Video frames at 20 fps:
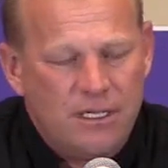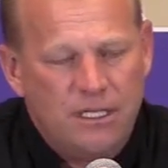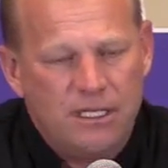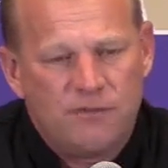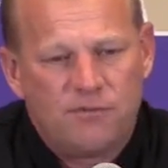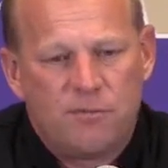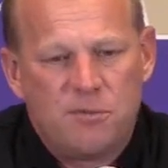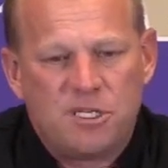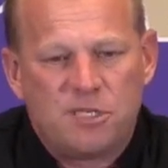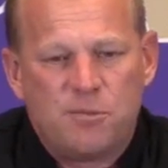
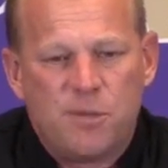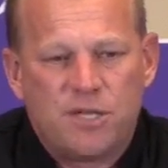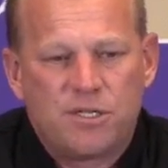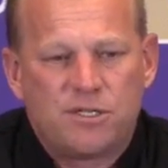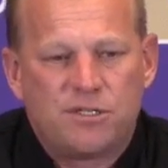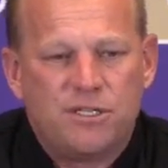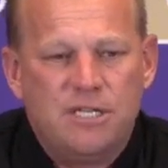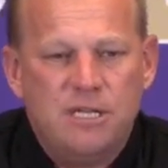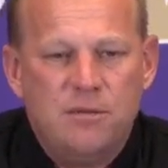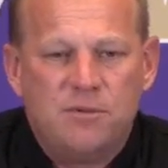think from a
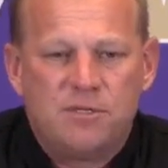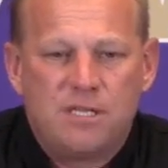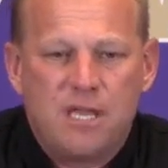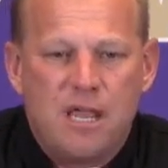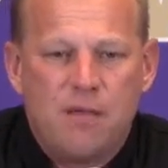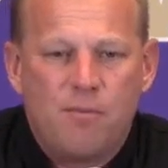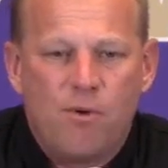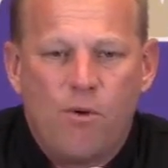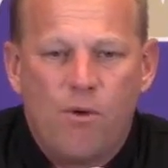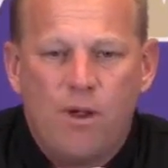special team
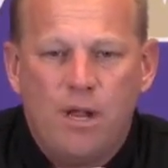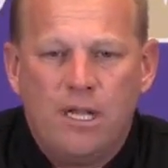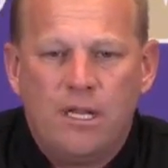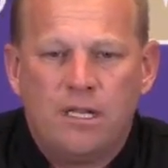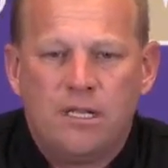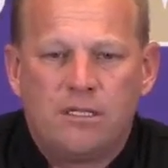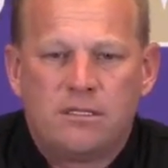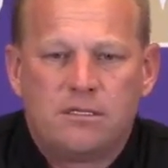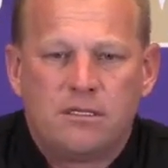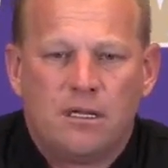standpoint,
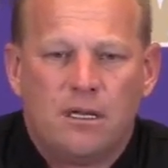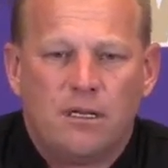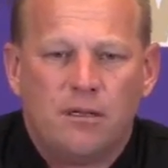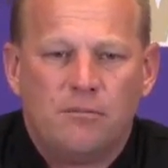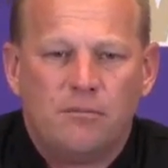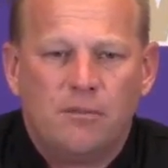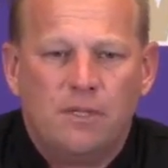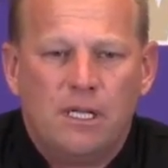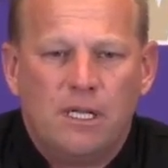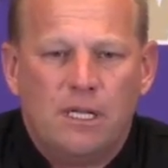it's,
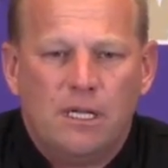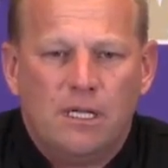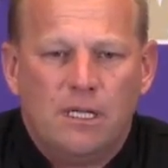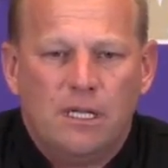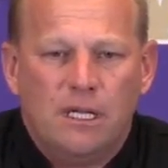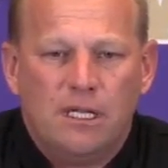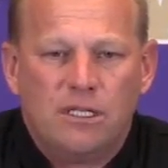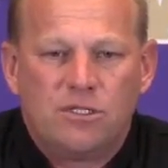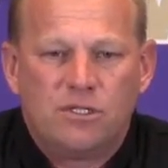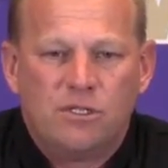
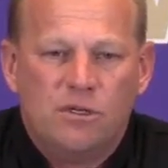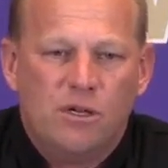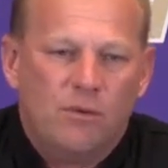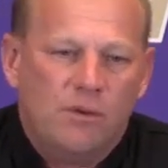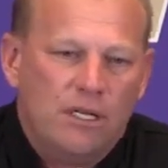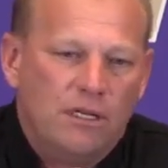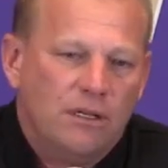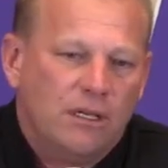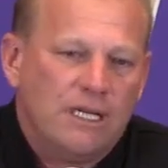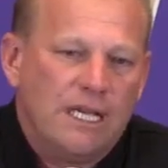you
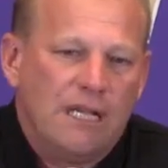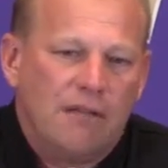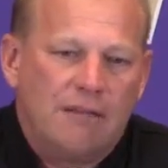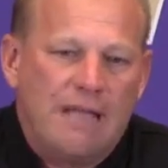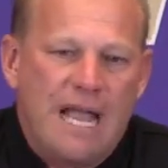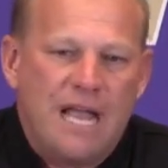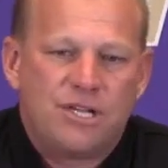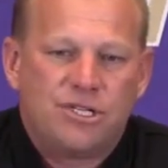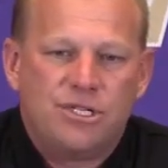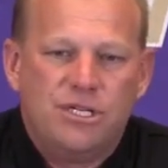know, we look at
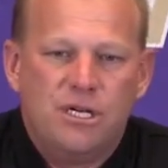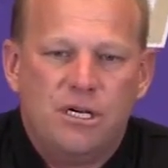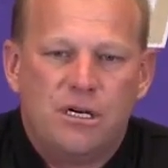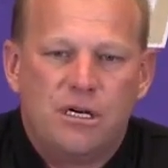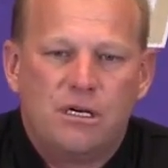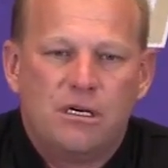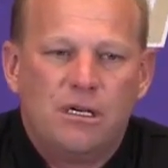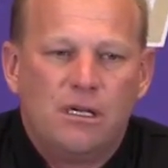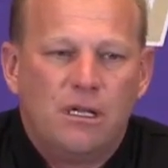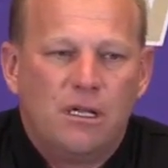last
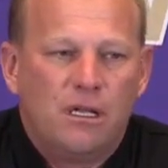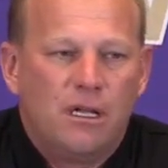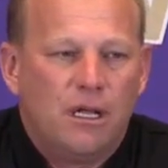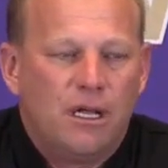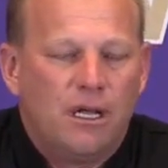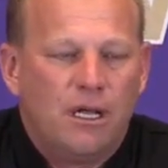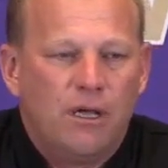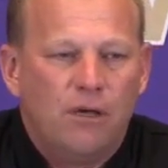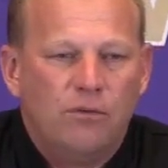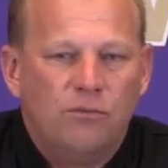year,
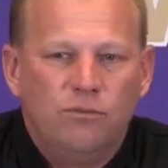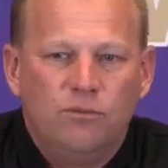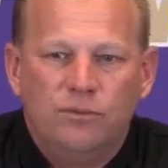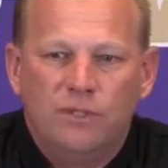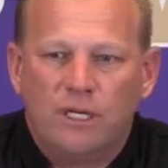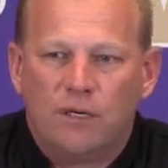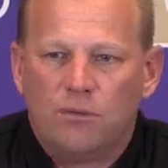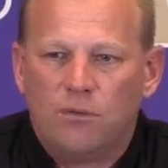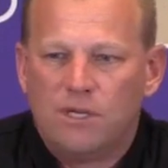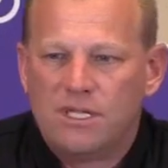
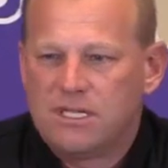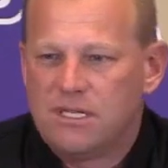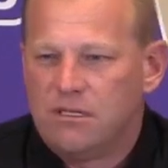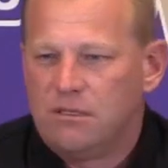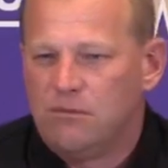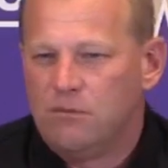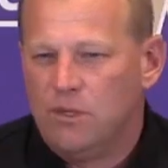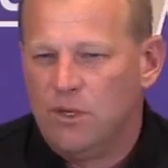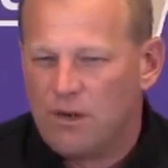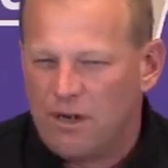there
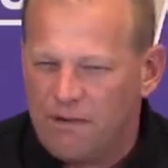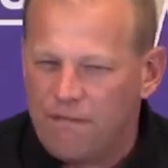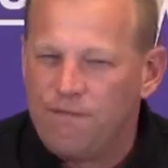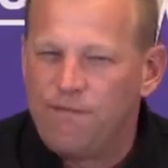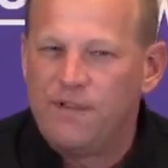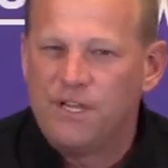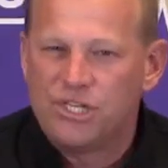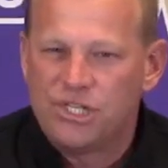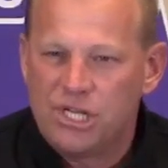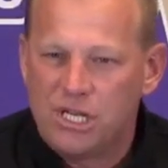wasn't, we were
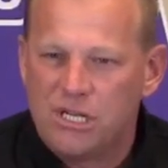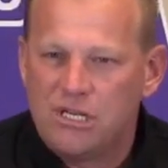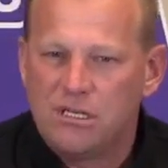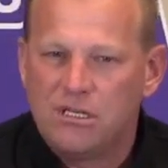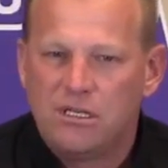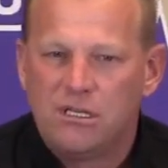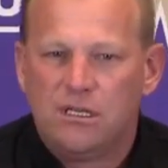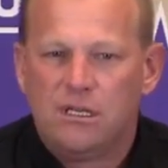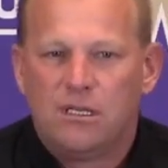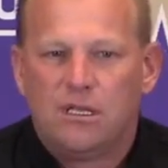efficient,
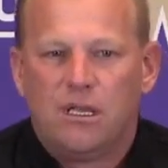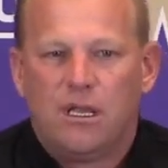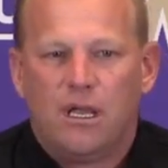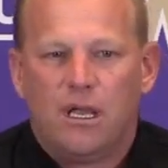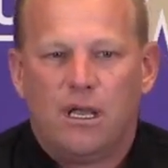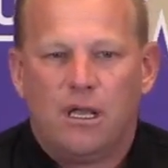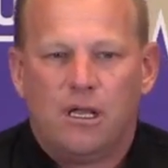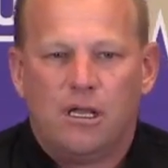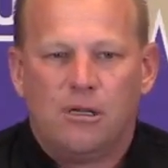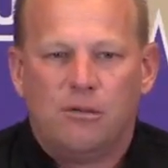
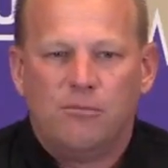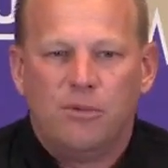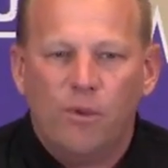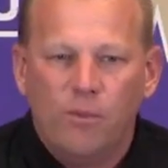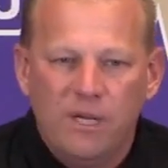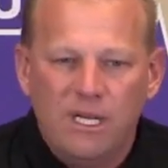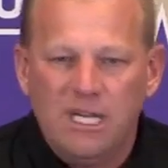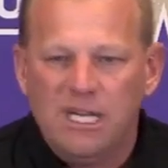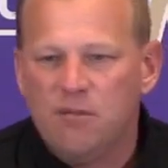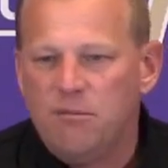
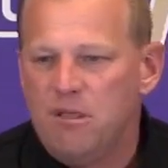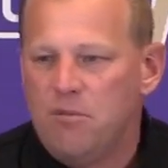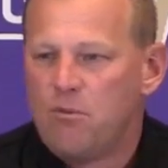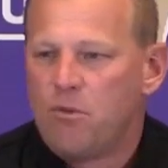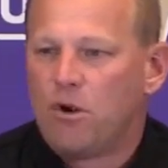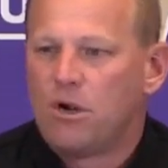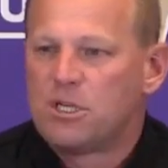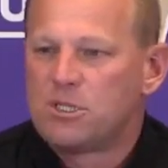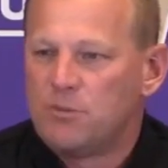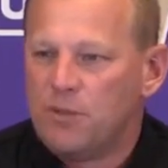but we need to be
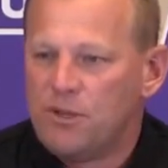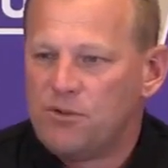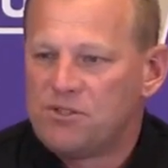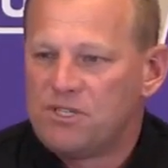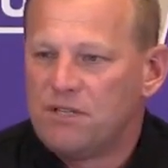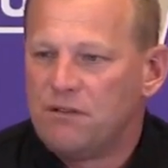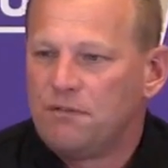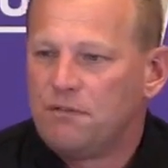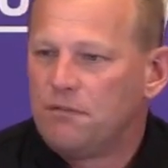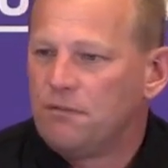more
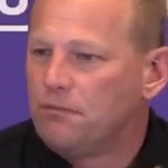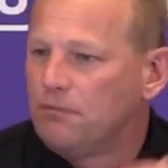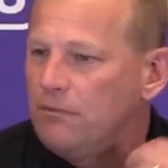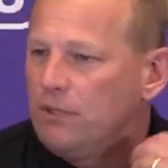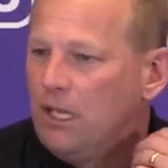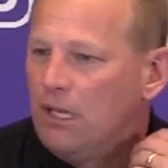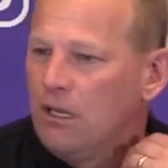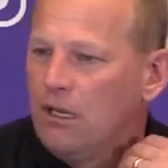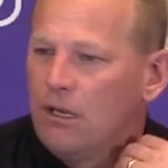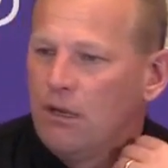explosive.
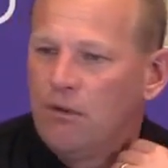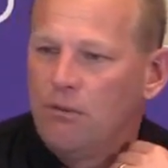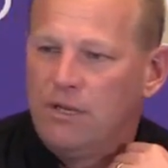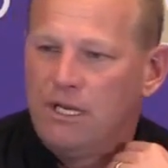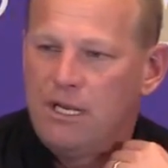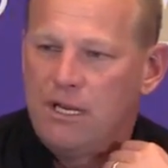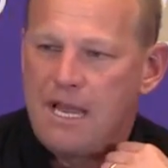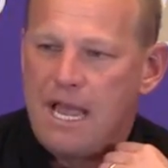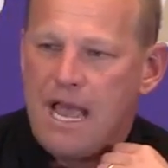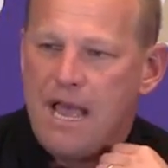You know,
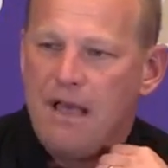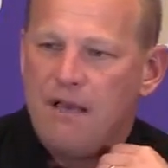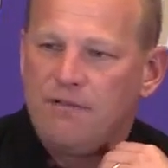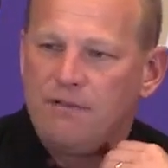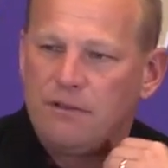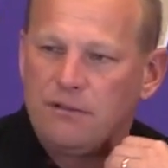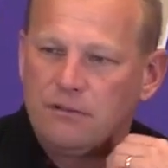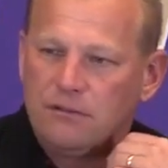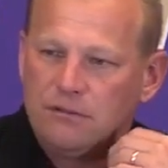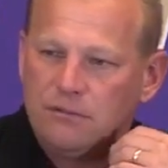we didn't
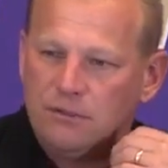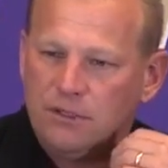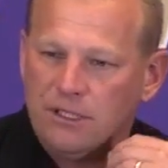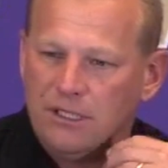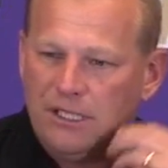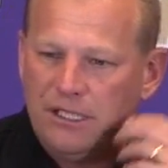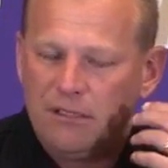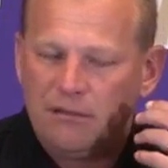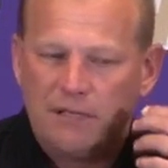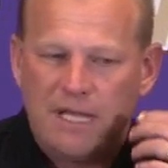have
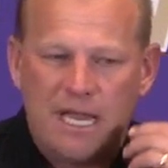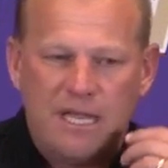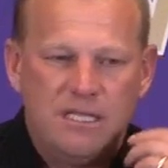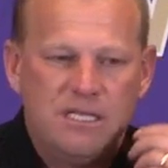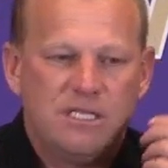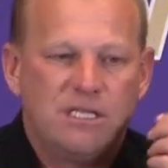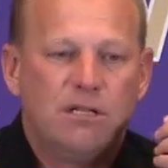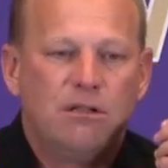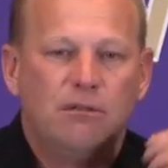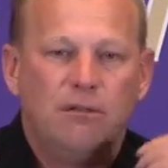really a lot
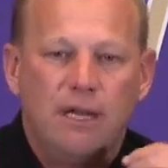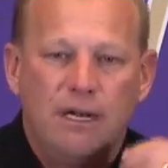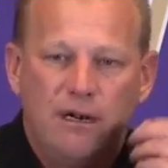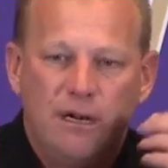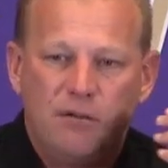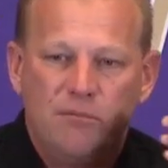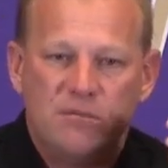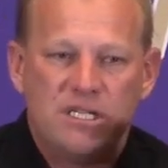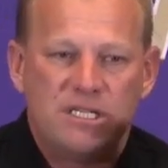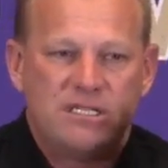of these
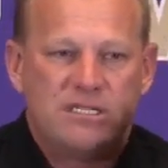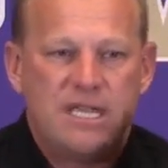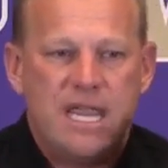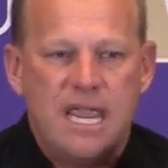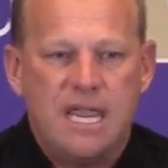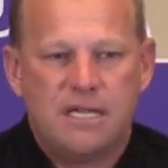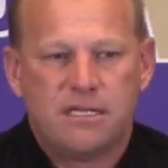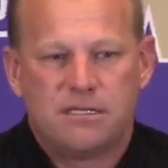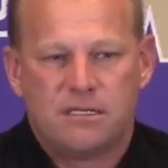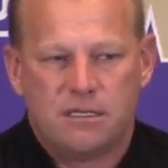glaring
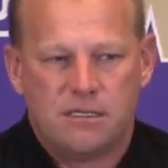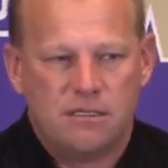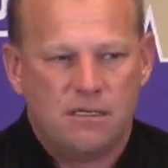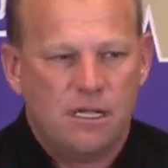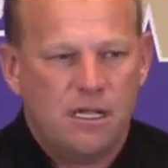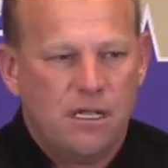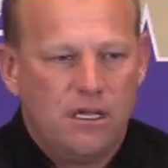mistakes, and